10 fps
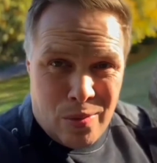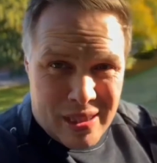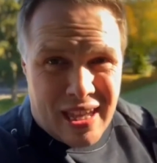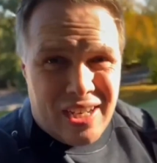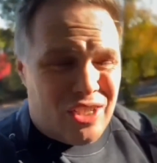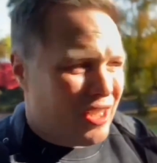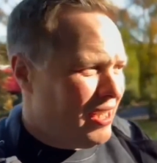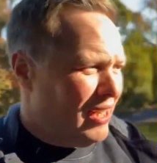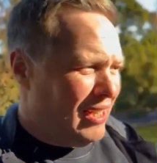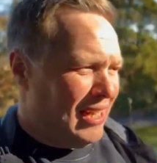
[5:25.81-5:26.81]
with
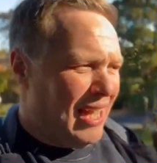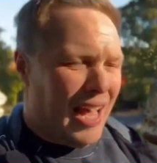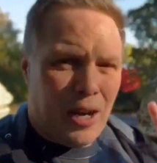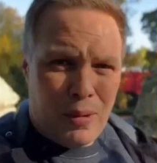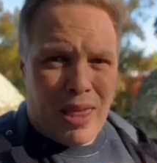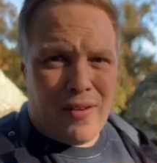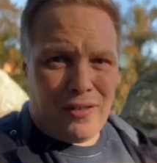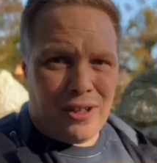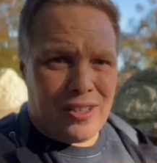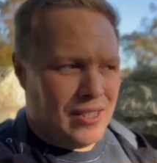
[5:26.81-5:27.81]
energy and with
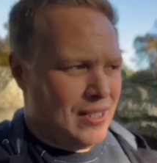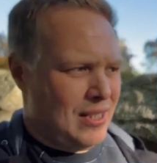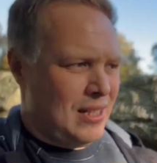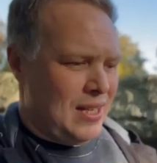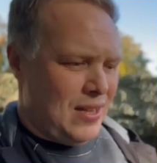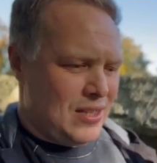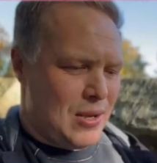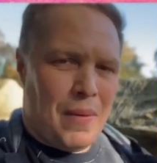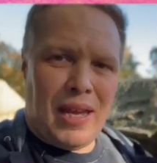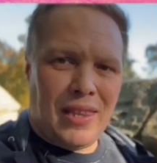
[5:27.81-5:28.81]
effort,
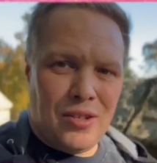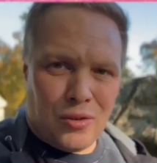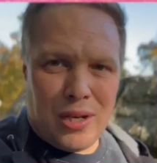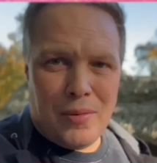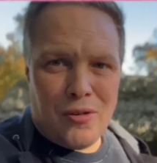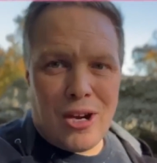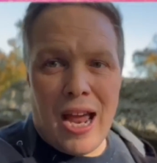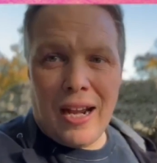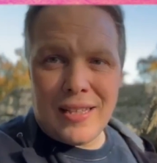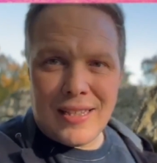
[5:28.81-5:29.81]
to make the dream a
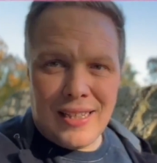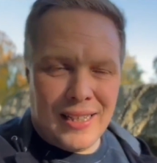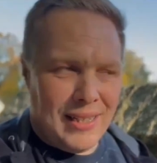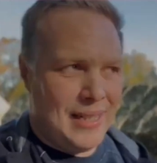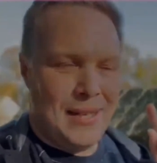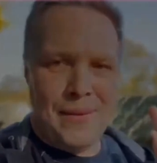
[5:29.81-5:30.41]
reality.